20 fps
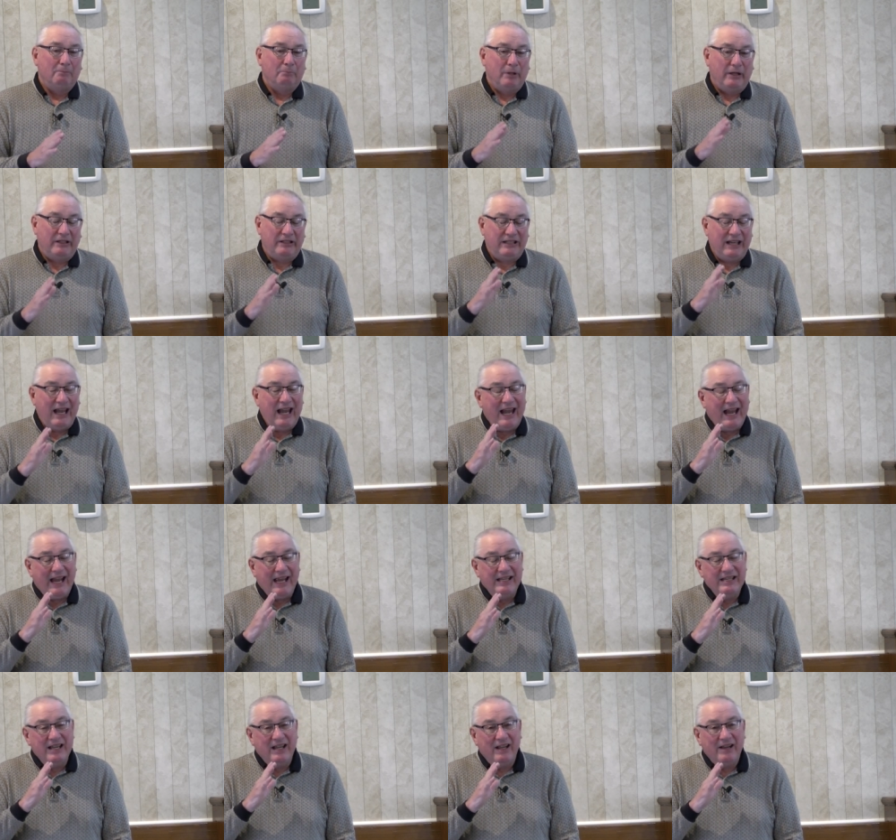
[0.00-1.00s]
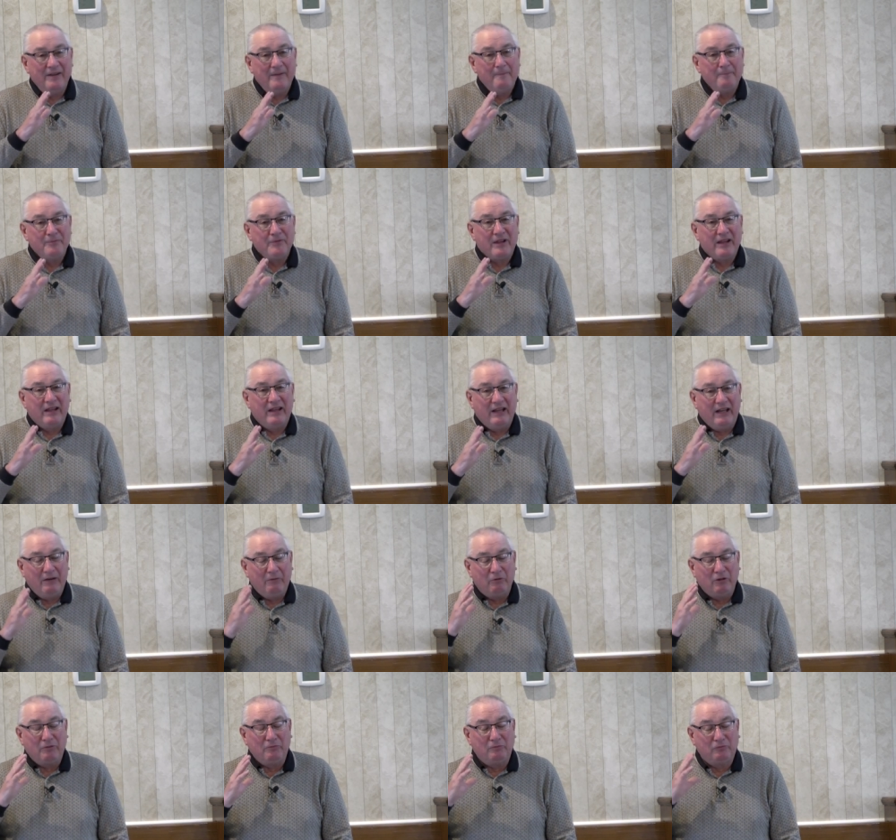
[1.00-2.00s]
But then
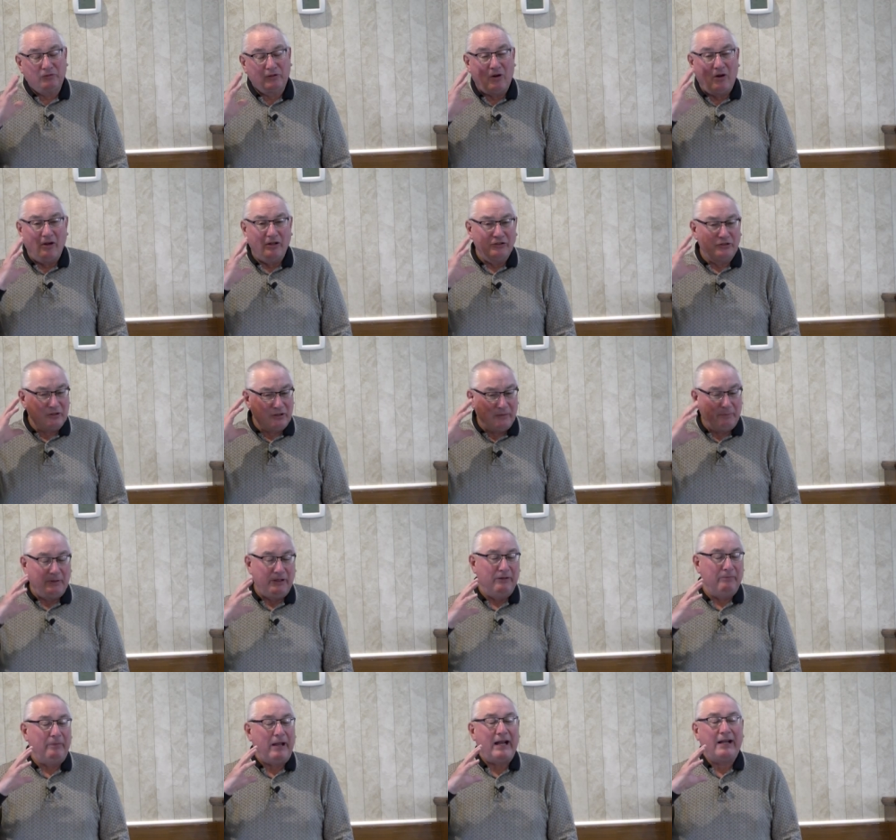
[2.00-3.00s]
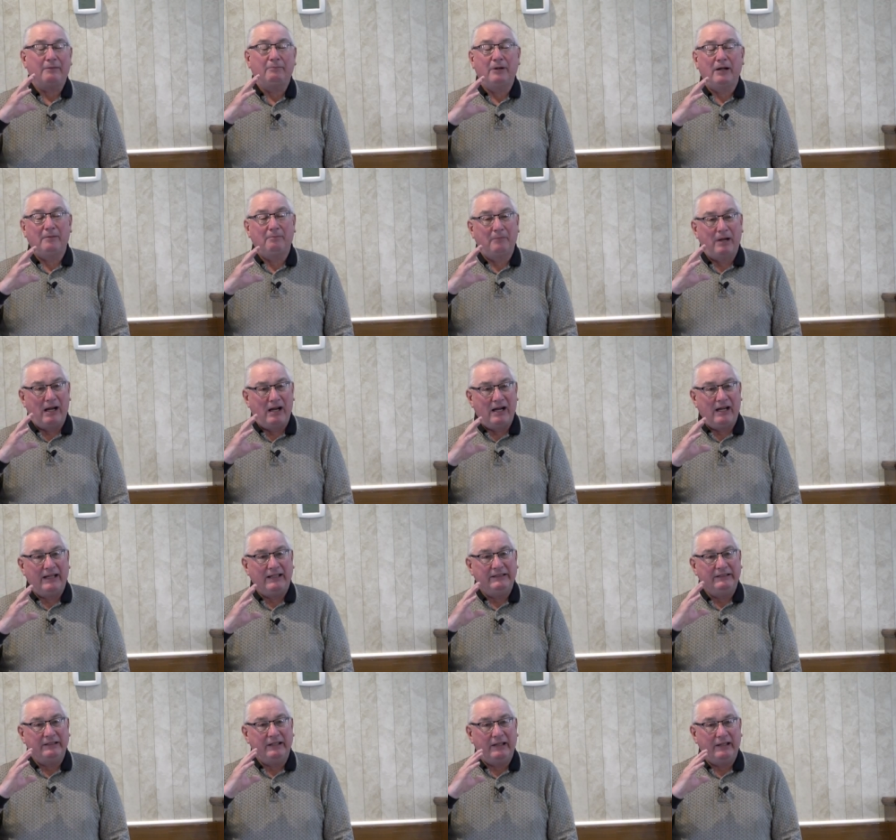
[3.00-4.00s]
it would conjure up in the back of my
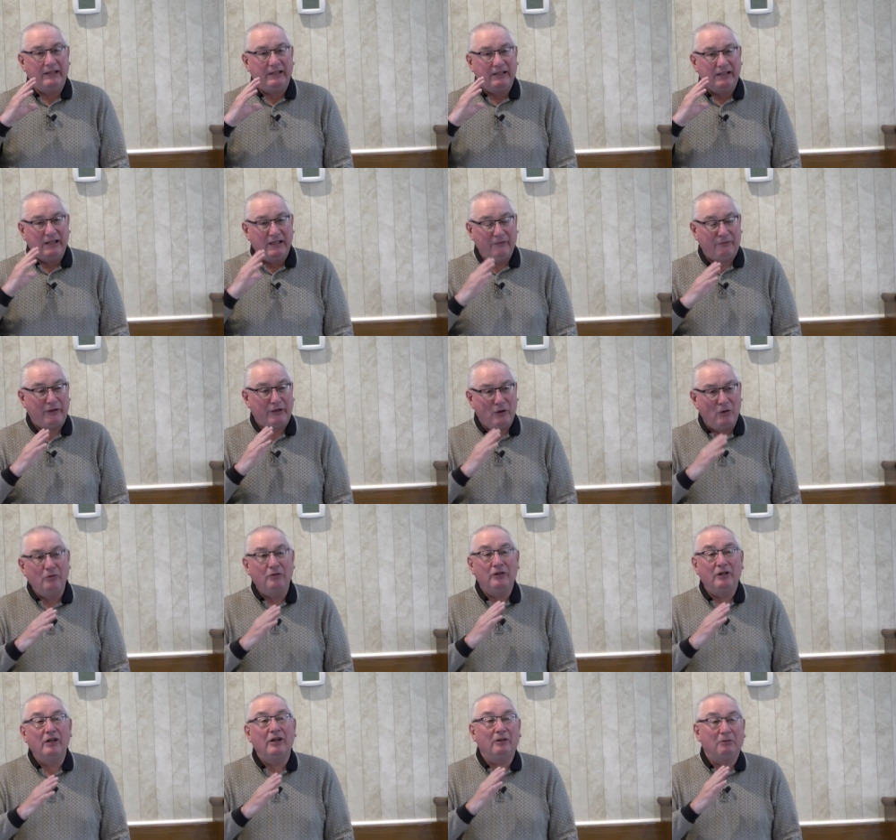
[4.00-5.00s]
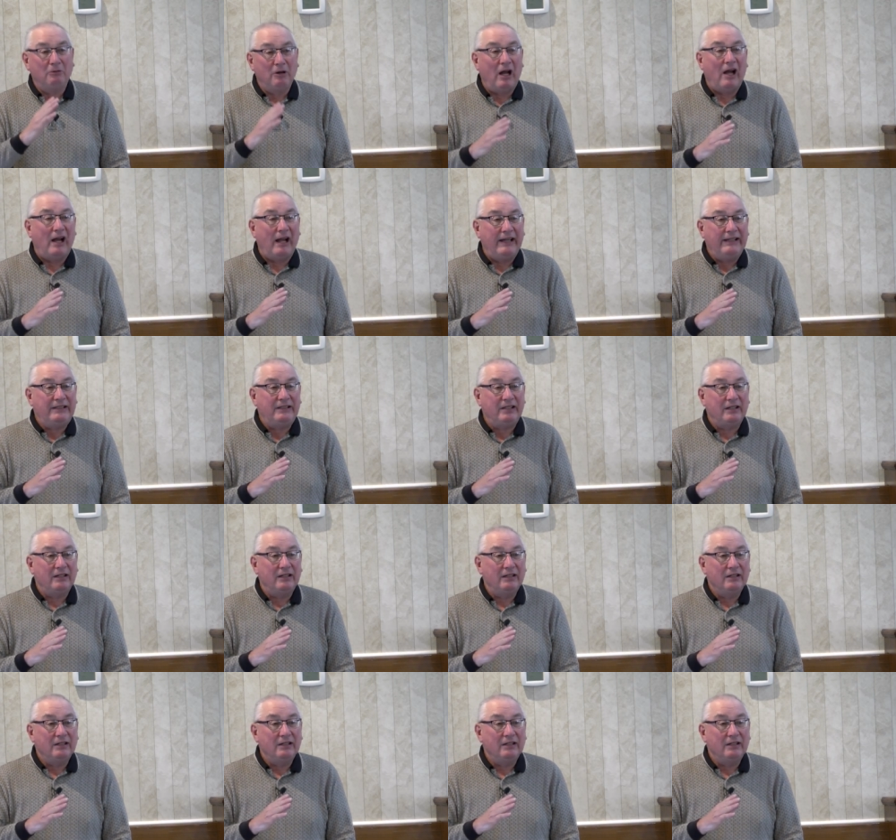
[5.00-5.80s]
mind if I don't do it right,